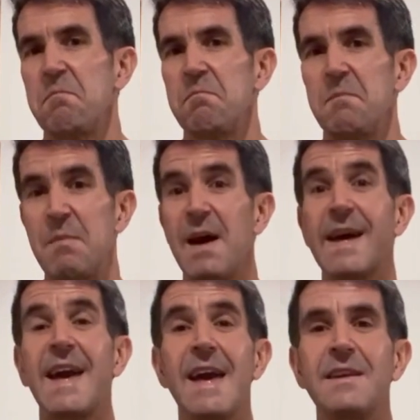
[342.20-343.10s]
Maybe I
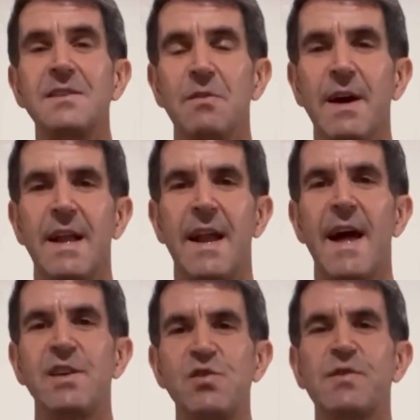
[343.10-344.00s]
can do it. And
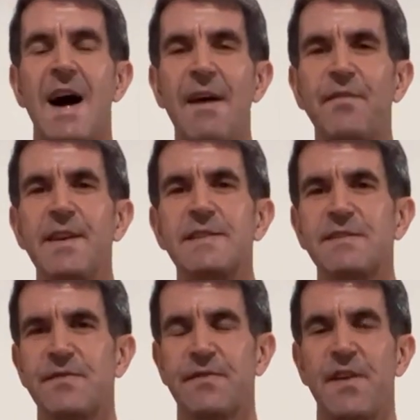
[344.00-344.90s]
I drew
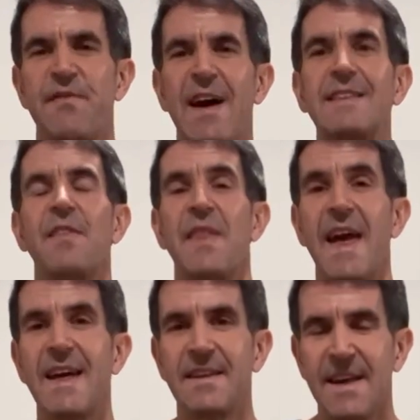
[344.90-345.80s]
confidence from the fact that
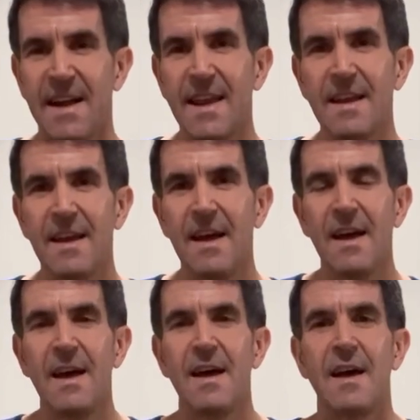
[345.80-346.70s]
they had done it.
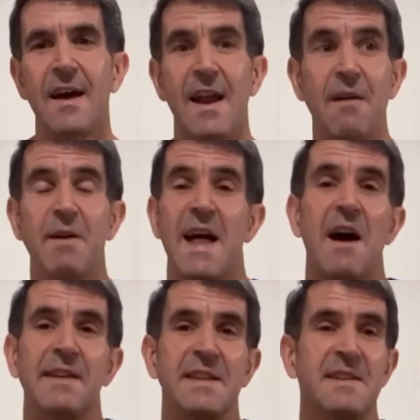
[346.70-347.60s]
And I went
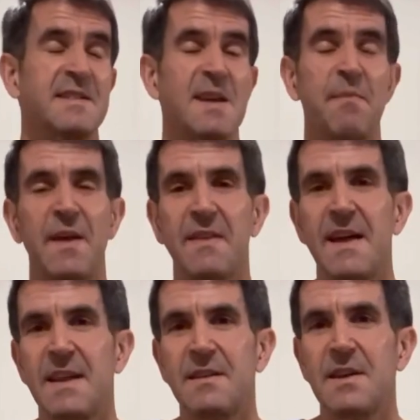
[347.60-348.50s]
out and did something
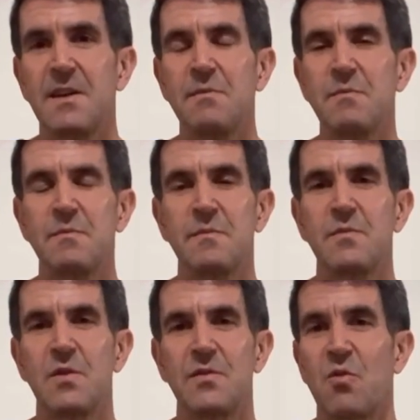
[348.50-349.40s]
that,
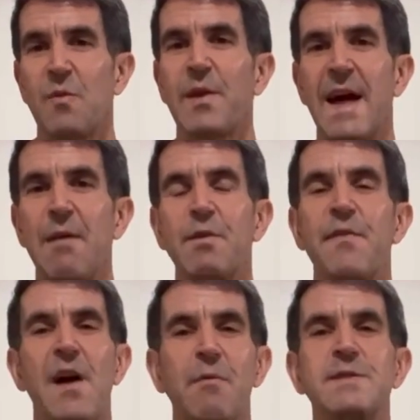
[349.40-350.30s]
normally I would have
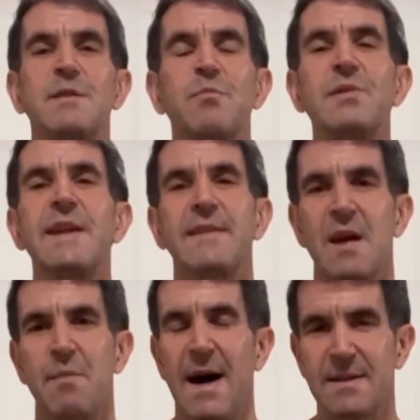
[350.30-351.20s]
thought was completely
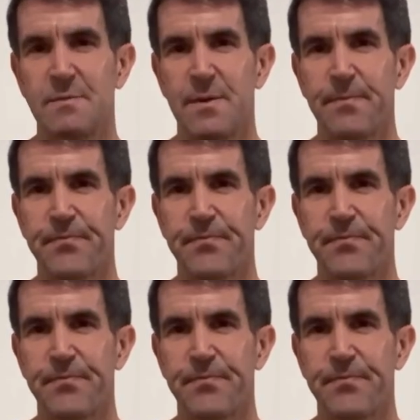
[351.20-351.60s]
impossible.